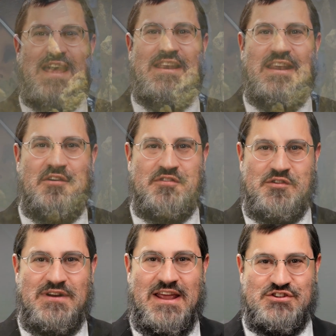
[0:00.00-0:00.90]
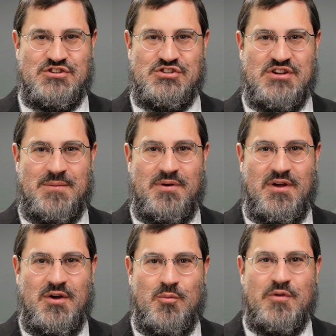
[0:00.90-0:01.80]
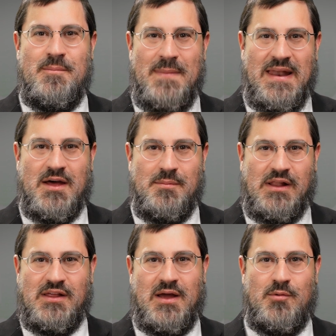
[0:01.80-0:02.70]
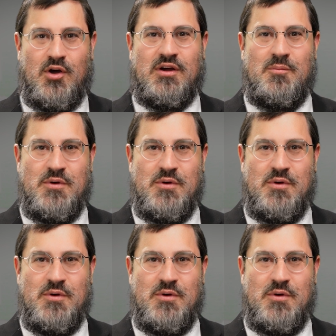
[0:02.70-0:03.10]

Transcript: and loving relationship with the Melech Malchei Hamlochim,